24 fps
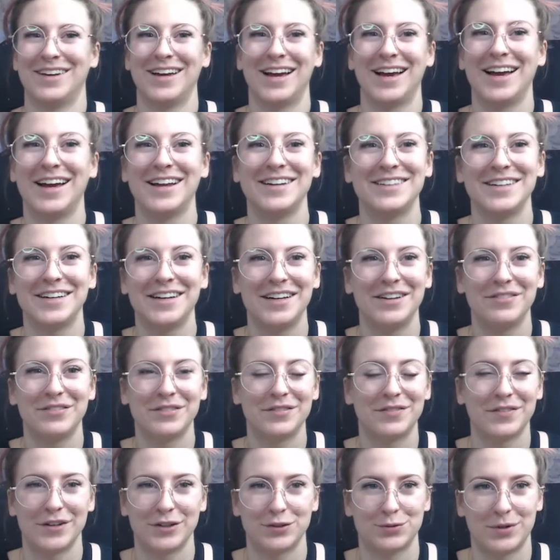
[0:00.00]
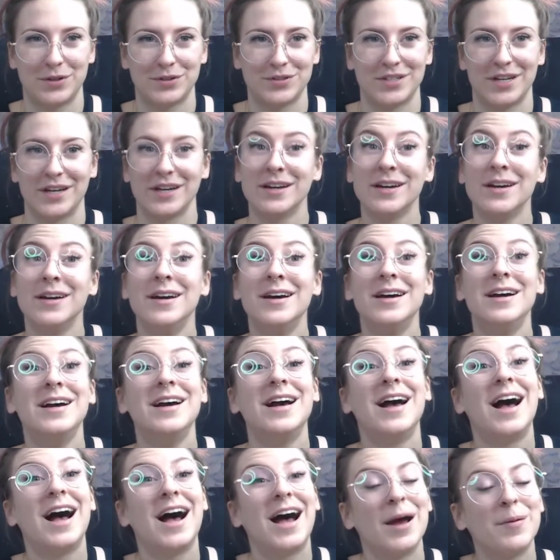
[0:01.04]
I didn't even finish what I was saying.
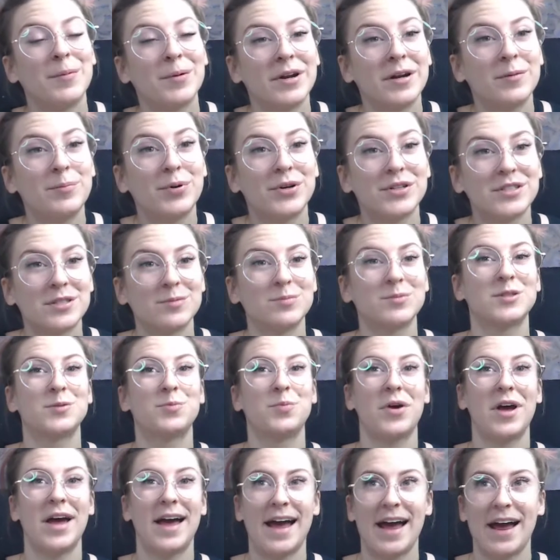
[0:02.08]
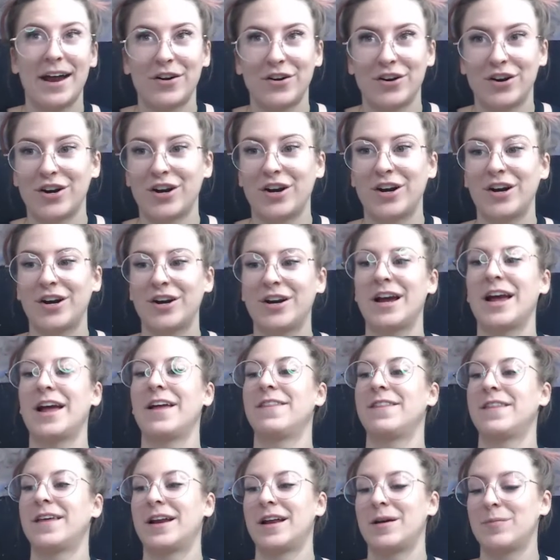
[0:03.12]
I'm gonna put some splatter
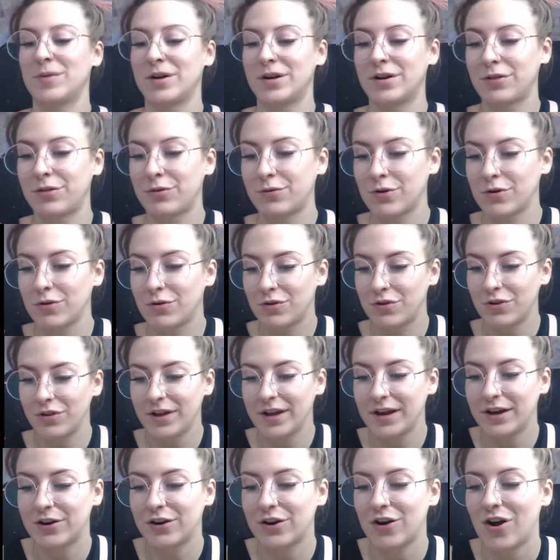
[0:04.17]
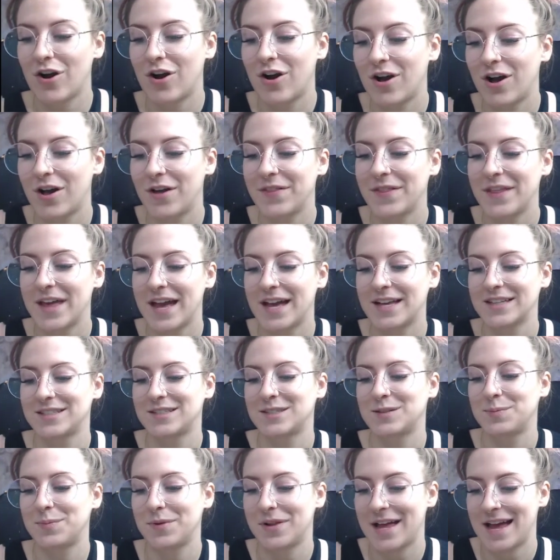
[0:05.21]
and then I'm gonna throw glitter on that
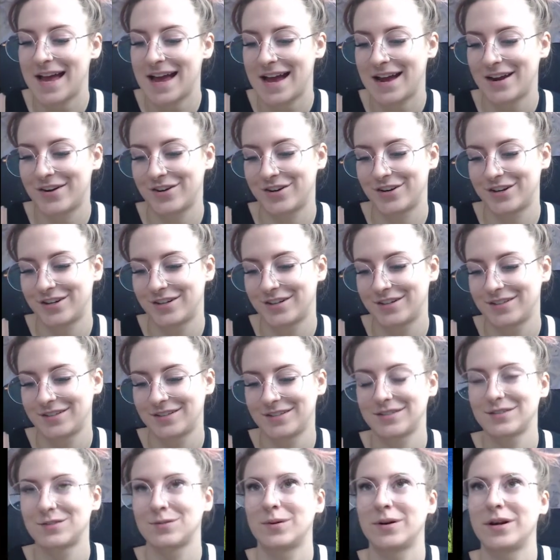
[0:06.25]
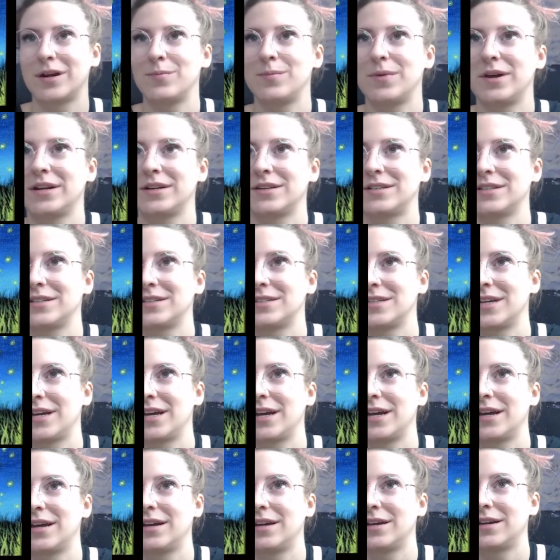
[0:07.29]
splatter. That's what I meant to say.